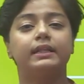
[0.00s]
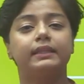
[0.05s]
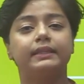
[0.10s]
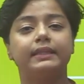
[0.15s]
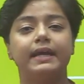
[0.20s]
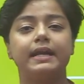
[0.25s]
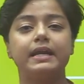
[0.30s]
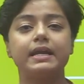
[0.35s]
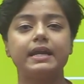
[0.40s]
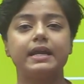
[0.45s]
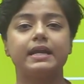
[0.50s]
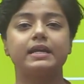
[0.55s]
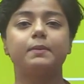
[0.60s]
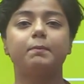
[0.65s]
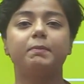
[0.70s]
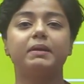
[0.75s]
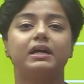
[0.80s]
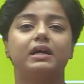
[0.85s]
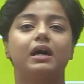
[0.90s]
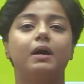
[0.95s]
then
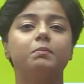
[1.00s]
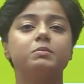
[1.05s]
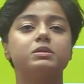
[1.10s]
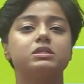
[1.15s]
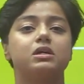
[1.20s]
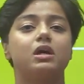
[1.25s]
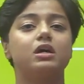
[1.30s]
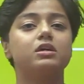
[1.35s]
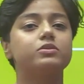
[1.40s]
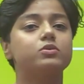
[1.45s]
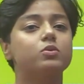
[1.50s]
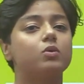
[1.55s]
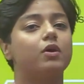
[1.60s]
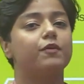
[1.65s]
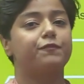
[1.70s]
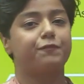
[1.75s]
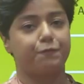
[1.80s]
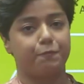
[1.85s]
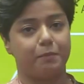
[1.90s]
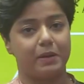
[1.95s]
it becomes a
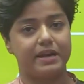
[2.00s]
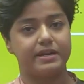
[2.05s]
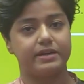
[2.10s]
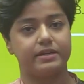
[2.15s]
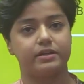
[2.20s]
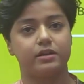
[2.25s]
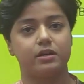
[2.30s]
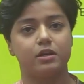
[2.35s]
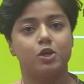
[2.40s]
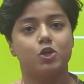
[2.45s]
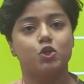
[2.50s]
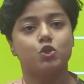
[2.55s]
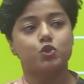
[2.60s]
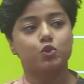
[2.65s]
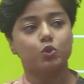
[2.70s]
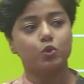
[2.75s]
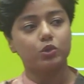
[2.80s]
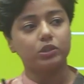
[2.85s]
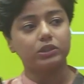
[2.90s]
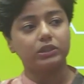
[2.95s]
dwarf planet.
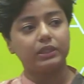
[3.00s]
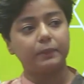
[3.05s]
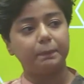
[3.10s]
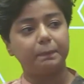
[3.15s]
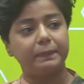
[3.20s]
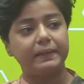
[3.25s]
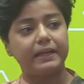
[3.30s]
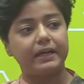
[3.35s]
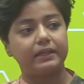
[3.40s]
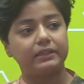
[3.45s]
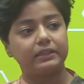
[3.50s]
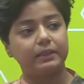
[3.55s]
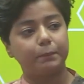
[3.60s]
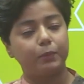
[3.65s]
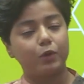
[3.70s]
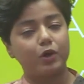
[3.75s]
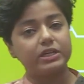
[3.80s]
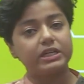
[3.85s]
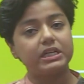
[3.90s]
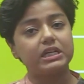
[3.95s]
So the
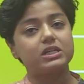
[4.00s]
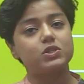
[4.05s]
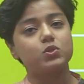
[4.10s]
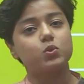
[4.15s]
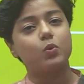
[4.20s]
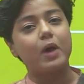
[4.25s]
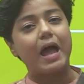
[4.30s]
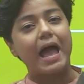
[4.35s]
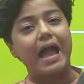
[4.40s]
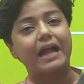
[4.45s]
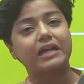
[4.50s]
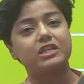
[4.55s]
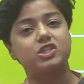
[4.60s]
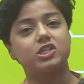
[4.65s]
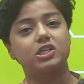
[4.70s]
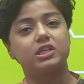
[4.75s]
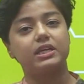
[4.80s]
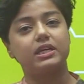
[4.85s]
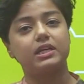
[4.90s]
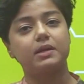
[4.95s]
bodies who
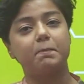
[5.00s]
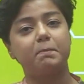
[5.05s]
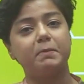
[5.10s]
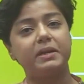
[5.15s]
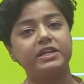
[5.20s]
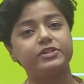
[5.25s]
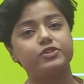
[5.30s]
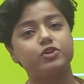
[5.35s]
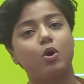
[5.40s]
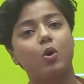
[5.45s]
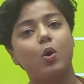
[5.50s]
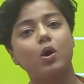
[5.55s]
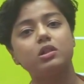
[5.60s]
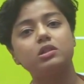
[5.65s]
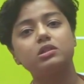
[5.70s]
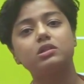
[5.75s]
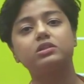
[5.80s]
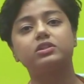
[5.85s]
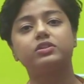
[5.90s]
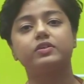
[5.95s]
actually meet all
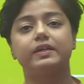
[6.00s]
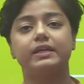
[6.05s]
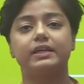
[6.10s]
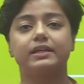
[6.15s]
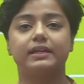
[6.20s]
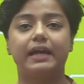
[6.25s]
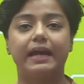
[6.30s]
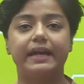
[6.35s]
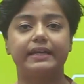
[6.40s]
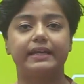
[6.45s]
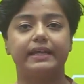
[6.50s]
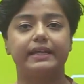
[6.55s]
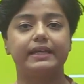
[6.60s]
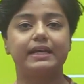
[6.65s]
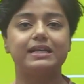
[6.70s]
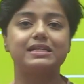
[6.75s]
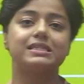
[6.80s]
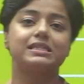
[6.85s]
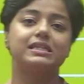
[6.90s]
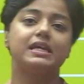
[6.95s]
the 3
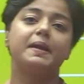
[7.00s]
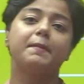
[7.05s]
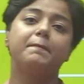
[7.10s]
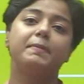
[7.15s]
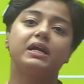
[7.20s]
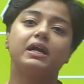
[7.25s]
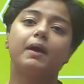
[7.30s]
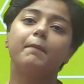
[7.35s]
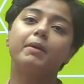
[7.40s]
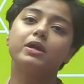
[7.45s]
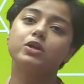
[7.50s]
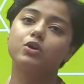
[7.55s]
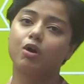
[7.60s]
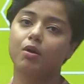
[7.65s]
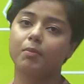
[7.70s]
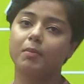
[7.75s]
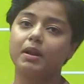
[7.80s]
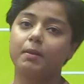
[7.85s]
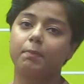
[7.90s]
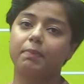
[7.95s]
criteria, they become a
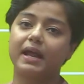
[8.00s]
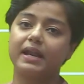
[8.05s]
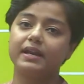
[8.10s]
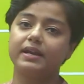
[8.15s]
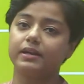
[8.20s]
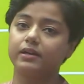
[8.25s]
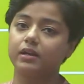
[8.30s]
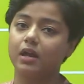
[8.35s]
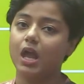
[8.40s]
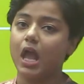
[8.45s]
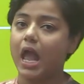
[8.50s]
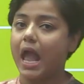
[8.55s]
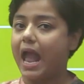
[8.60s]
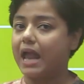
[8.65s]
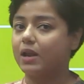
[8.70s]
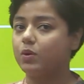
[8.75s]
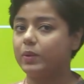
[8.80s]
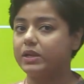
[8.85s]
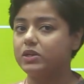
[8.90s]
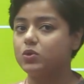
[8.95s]
normal planet,
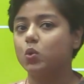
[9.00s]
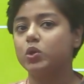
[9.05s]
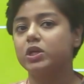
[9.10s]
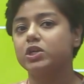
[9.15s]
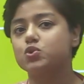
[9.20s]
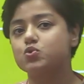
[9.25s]
and when only